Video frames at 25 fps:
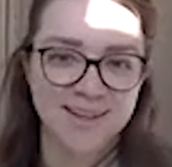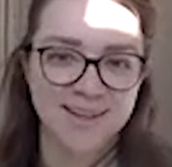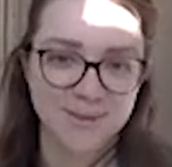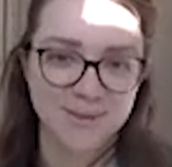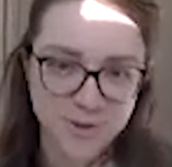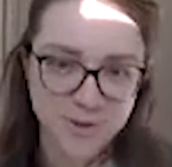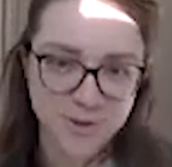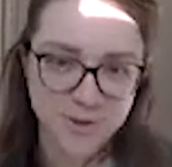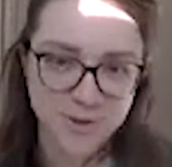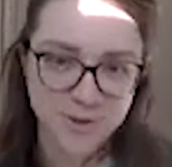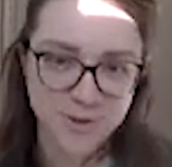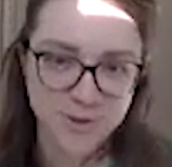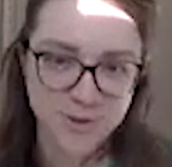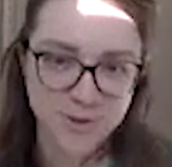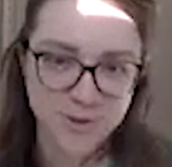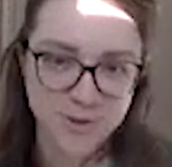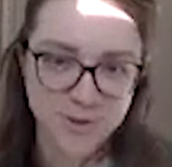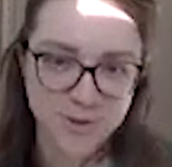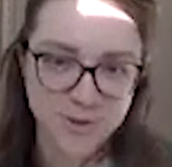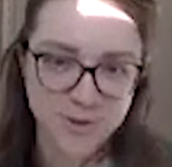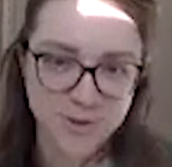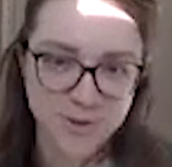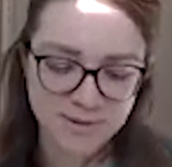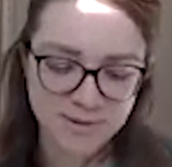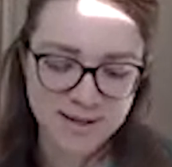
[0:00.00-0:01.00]
You train the
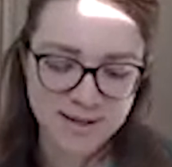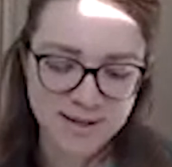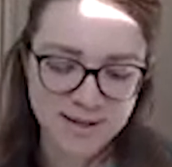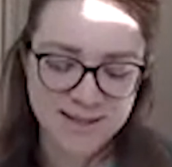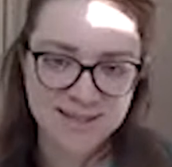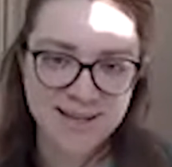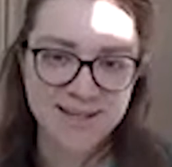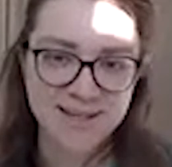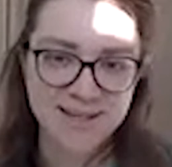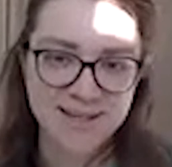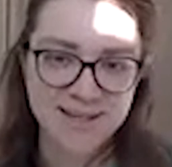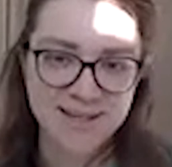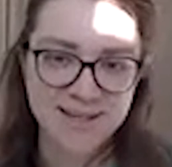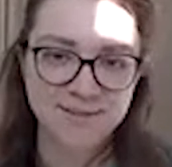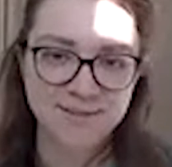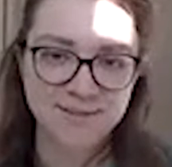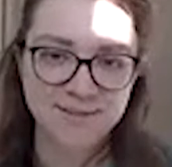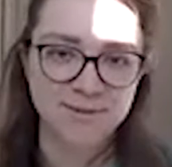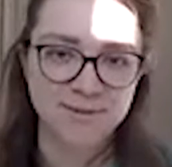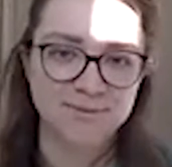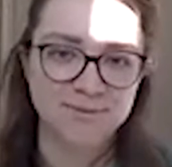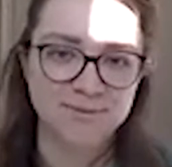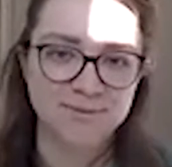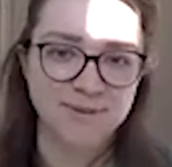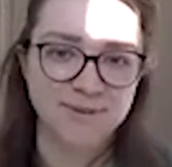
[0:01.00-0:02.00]
model by assigning
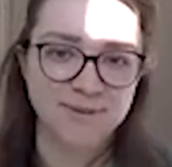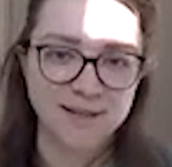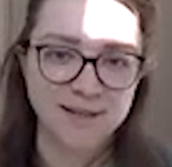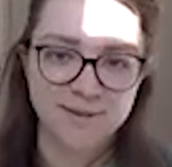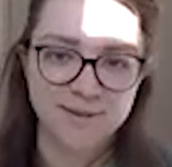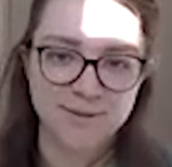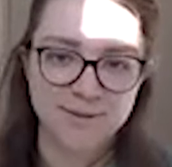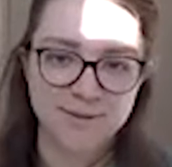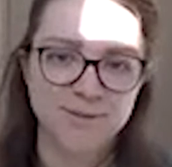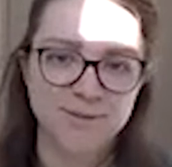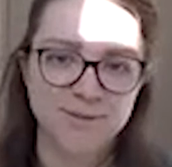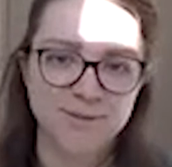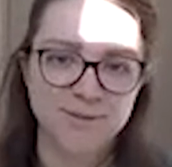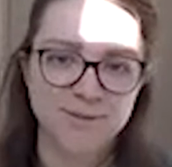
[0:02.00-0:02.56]
random values.